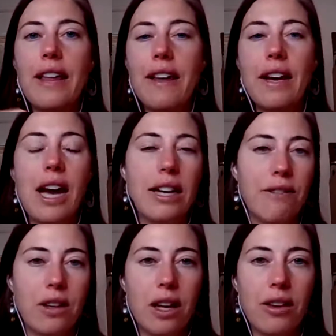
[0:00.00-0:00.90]
and then
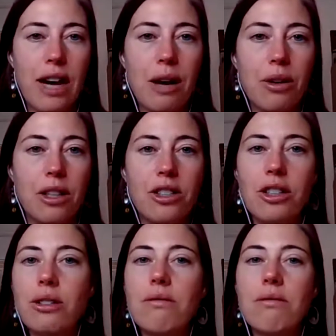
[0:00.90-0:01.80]
hike for another hour or
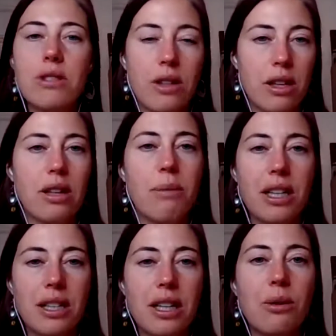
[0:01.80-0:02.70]
two so that then
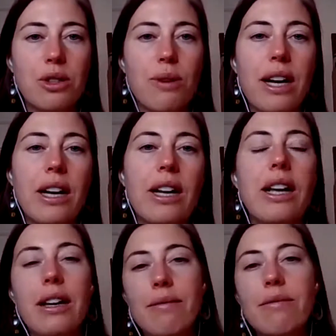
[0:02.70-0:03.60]
my dinner was ready to
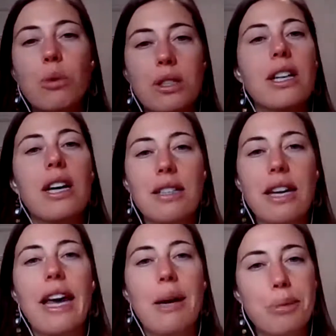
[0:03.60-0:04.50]
eat once I got
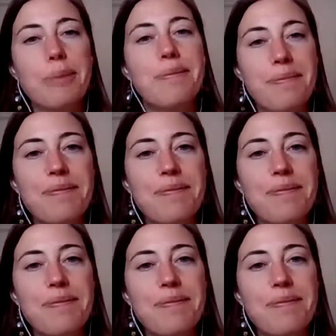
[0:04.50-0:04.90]
to camp.